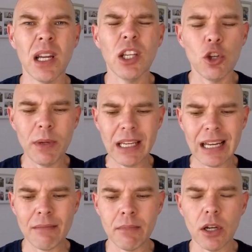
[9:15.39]
you
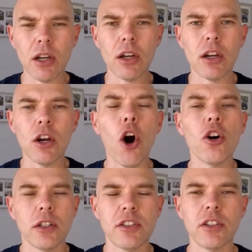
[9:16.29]
become
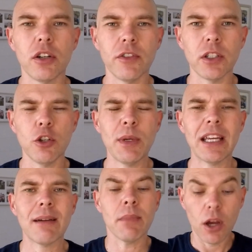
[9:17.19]
cognizant of it, you
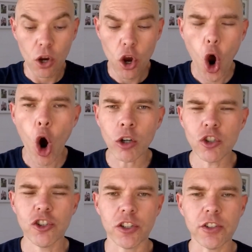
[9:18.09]
become
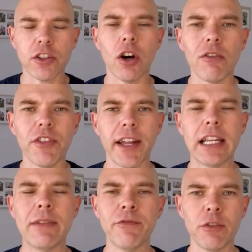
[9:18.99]
conscious of
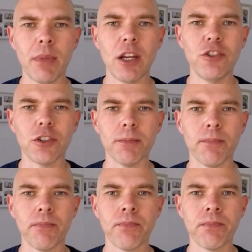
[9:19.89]
that information.
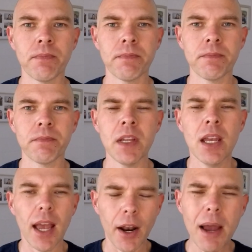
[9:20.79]

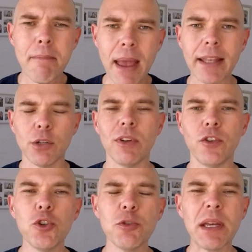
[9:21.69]
And I bet you, if
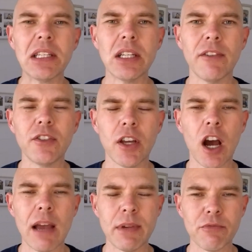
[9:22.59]
you spend enough
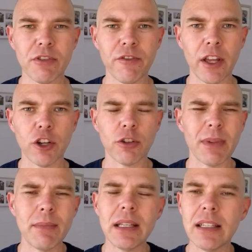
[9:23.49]
time in reflection,
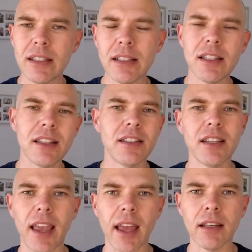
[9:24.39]
maybe listen to this
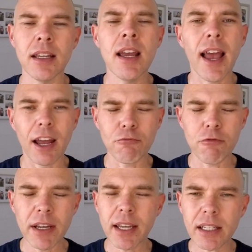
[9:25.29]
again and
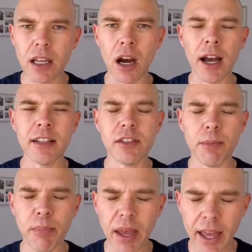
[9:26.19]
recognize the
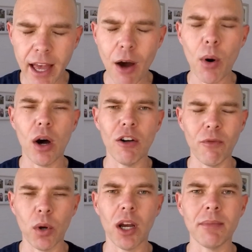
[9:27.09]
power
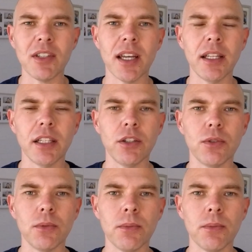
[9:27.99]
of what I'm telling you,